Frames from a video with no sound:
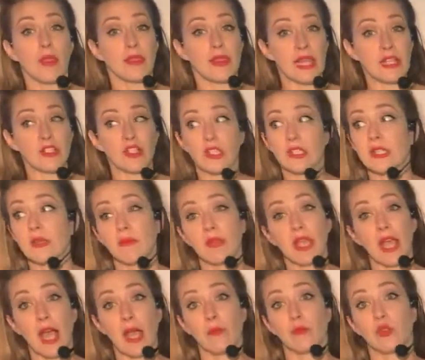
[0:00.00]
That's just
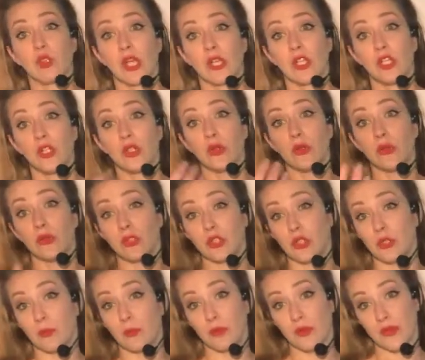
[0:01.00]
something I'm trying to do
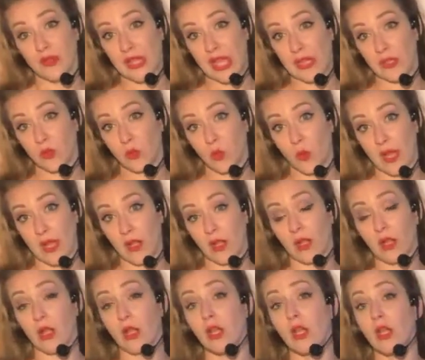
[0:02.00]
to present
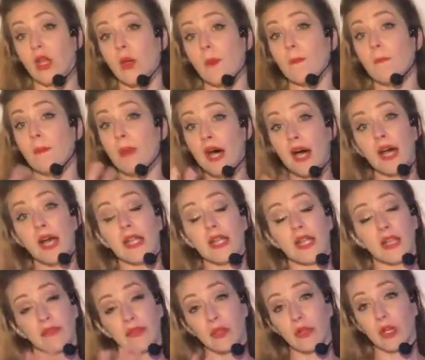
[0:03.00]
well.
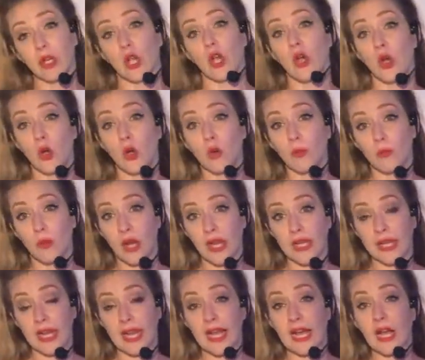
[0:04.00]
But if you're at home
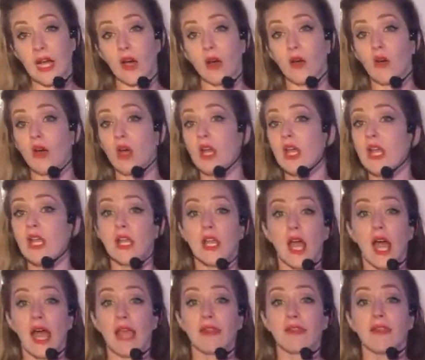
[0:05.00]
right now,
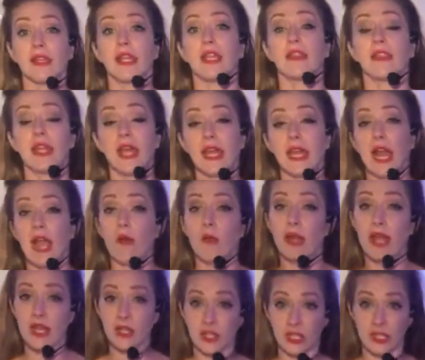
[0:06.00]
I think that I
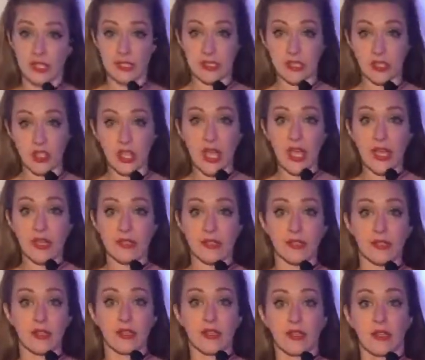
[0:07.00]
would actually
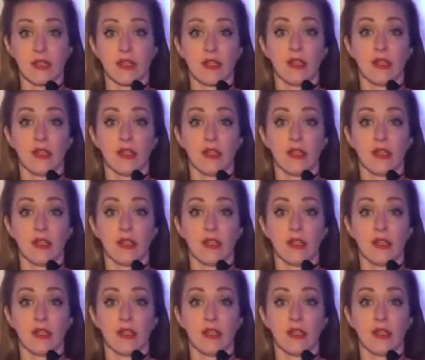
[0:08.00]
suggest